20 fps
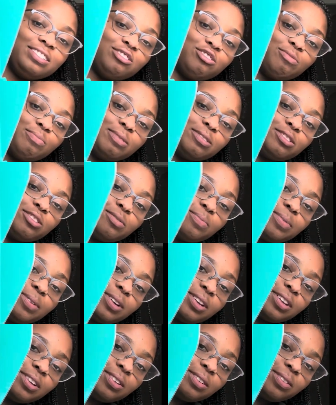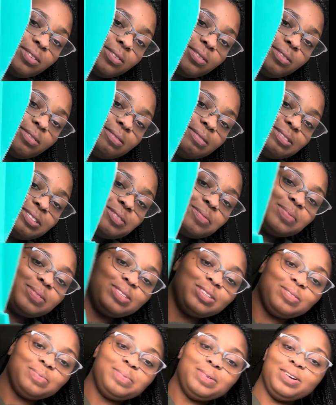Super cute.
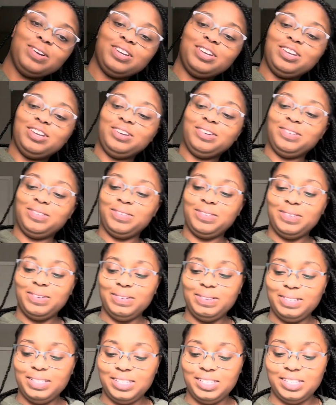Super cute.